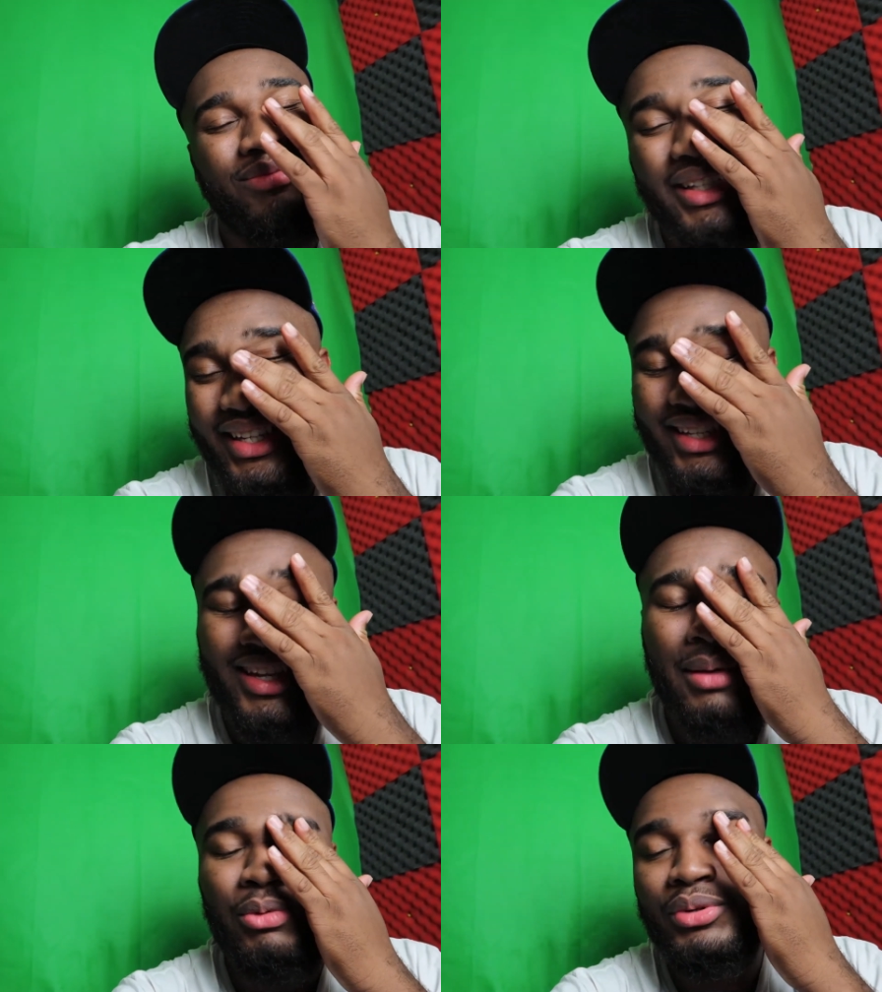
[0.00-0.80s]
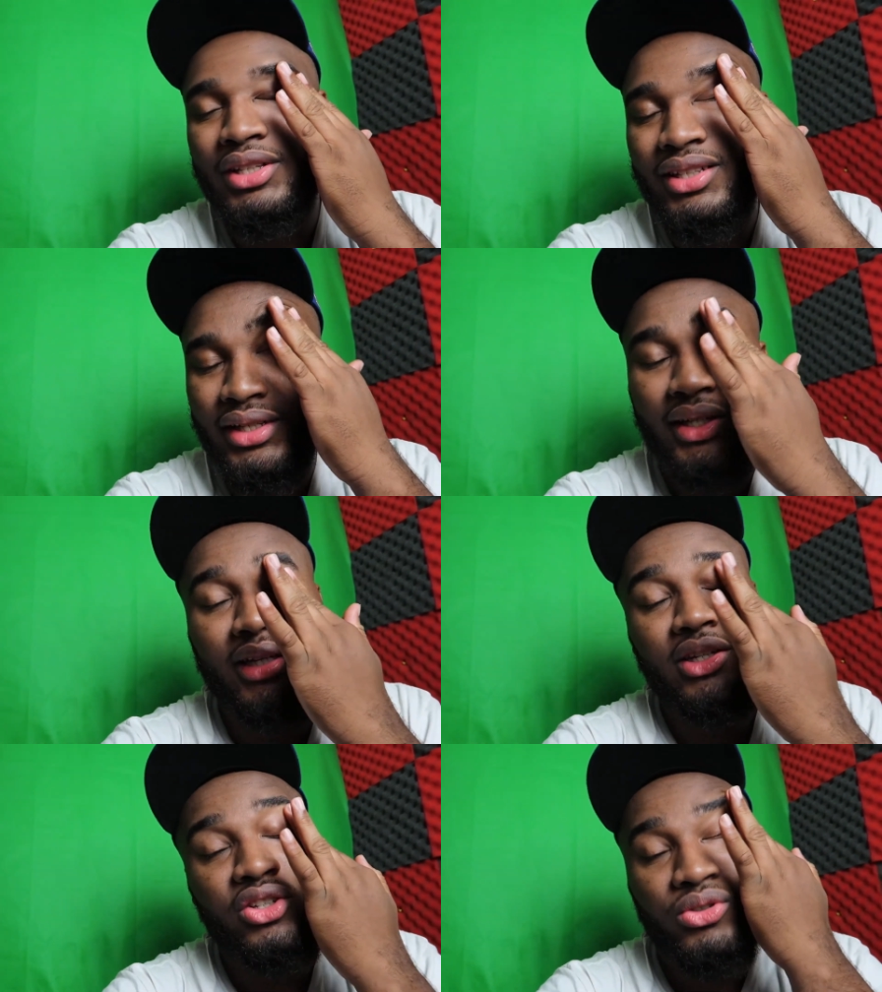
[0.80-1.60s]
please. I'm gonna put the link
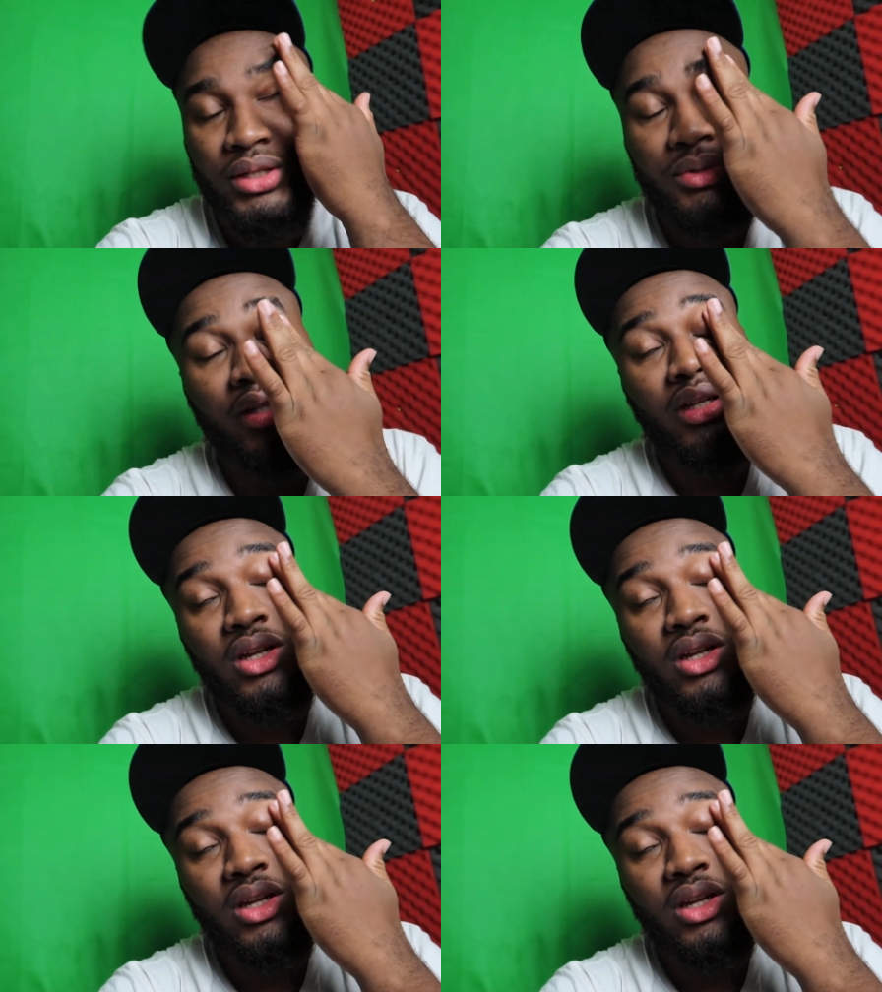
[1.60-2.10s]
in the description.